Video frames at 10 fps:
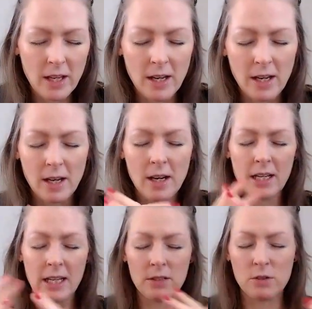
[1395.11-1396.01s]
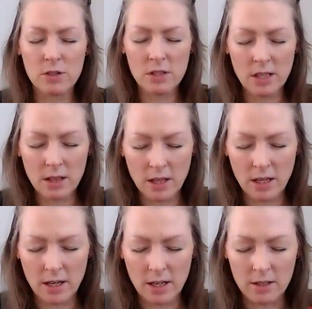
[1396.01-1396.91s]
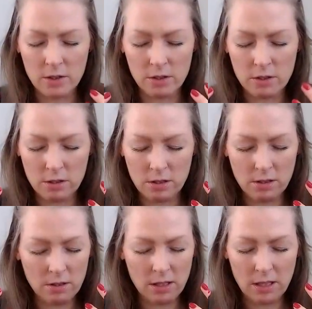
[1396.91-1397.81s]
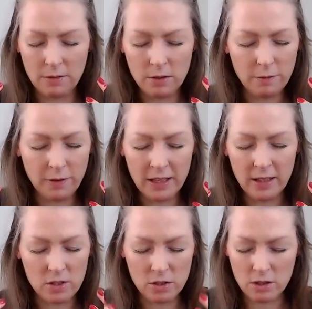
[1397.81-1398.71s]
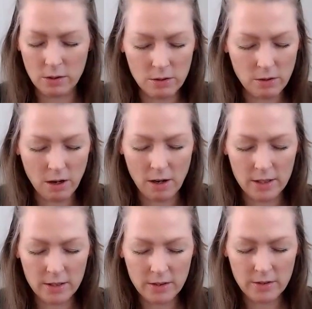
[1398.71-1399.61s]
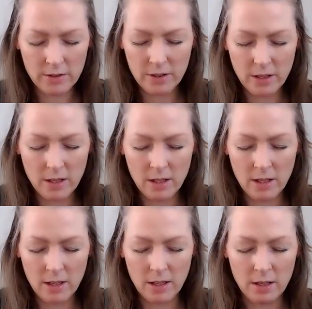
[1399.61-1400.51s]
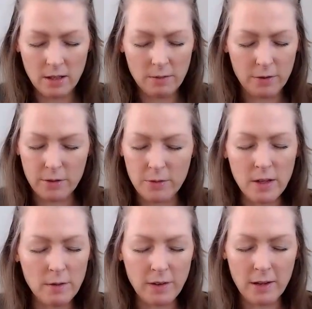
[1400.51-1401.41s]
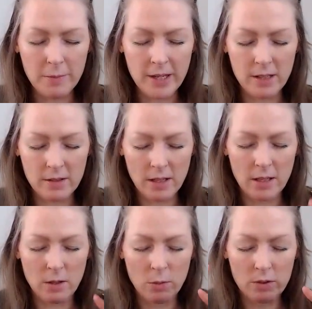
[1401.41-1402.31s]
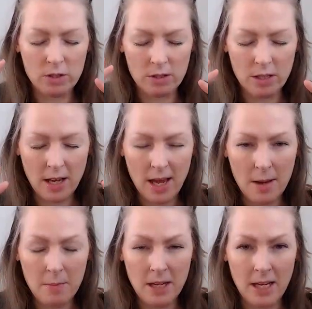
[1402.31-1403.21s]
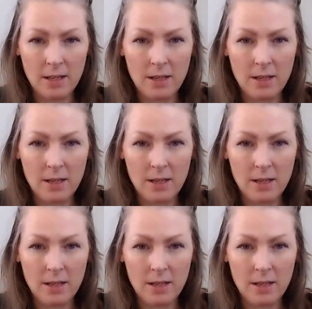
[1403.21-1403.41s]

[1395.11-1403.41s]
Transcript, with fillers: Uh, and as you sit there and just, and if you don't find that, just go to your heart for three to five minutes and you will just emanate,